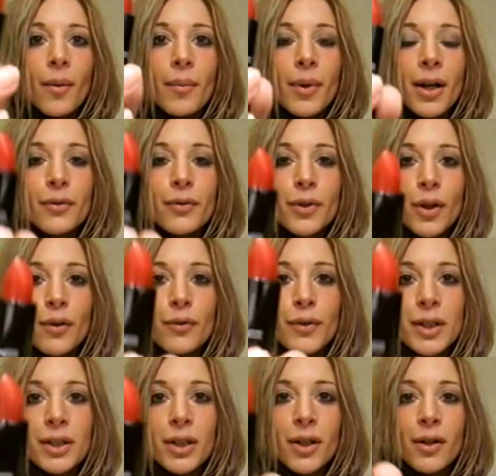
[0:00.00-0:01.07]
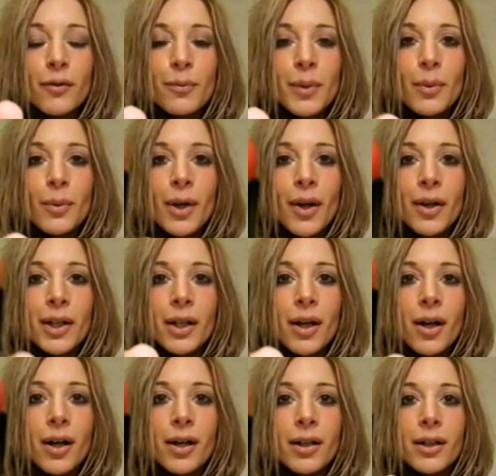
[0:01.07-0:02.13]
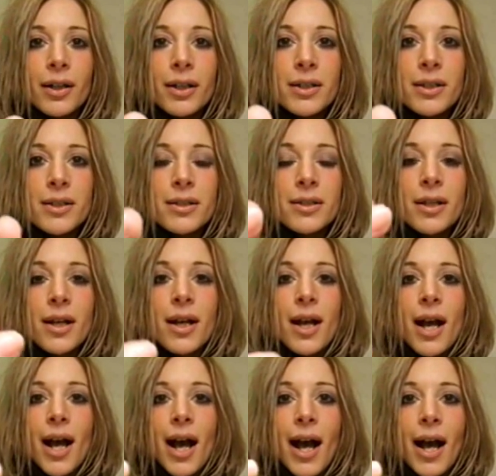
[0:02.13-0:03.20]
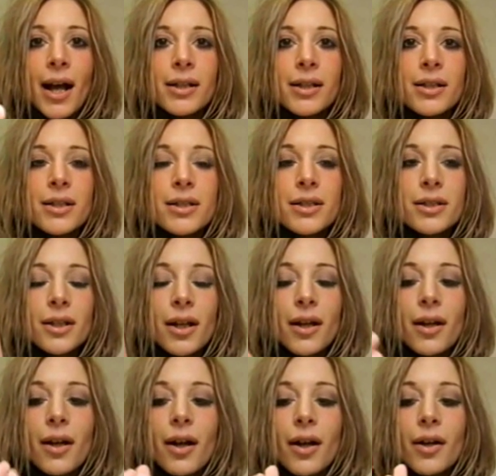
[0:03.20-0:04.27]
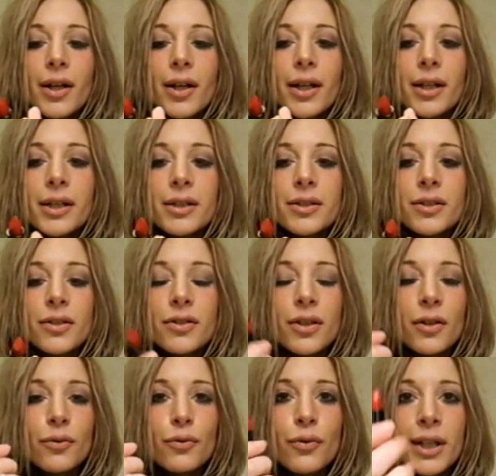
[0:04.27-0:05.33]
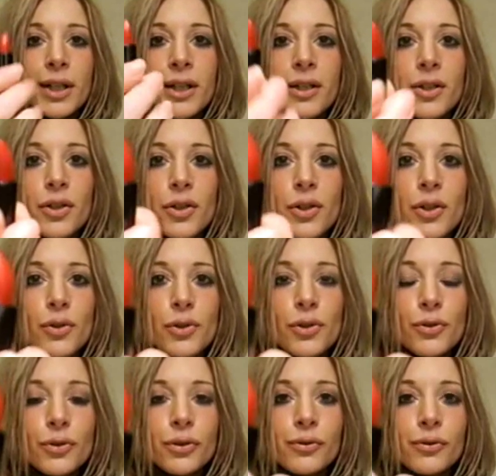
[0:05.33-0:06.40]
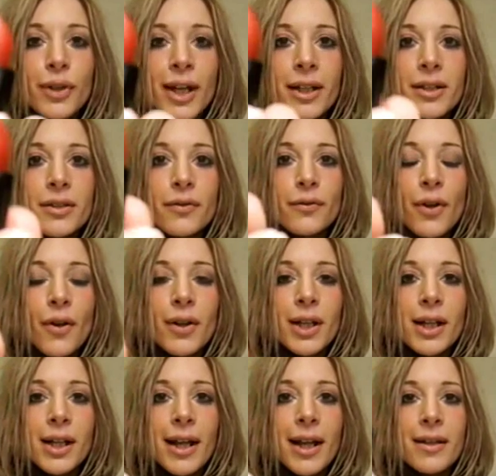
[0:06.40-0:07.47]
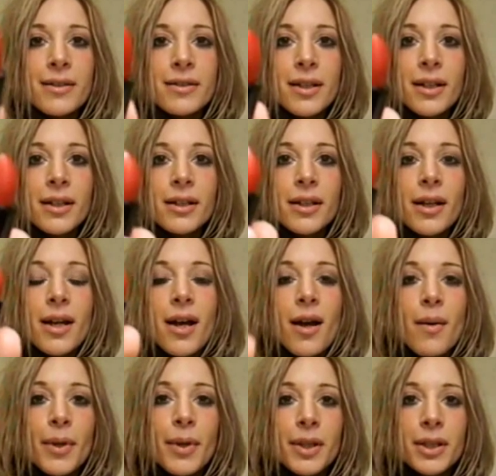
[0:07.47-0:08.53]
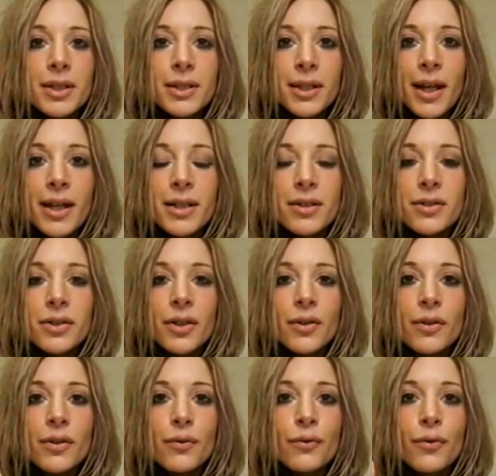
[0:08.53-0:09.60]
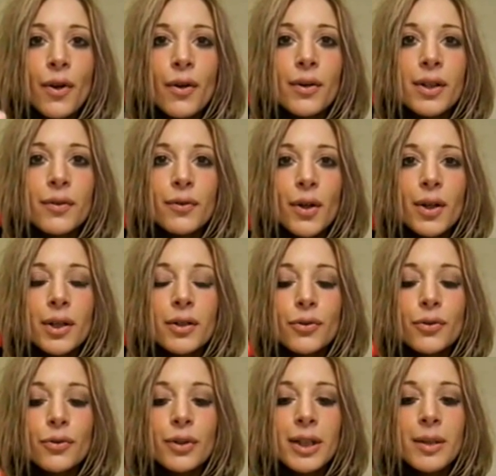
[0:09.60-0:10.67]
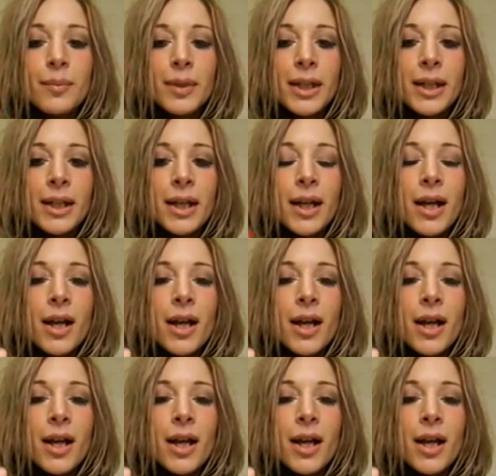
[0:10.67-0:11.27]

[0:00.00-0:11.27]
I've got a video of me wearing Heartless, and it's just a really neutral red, very classic, but the texture is very, very creamy,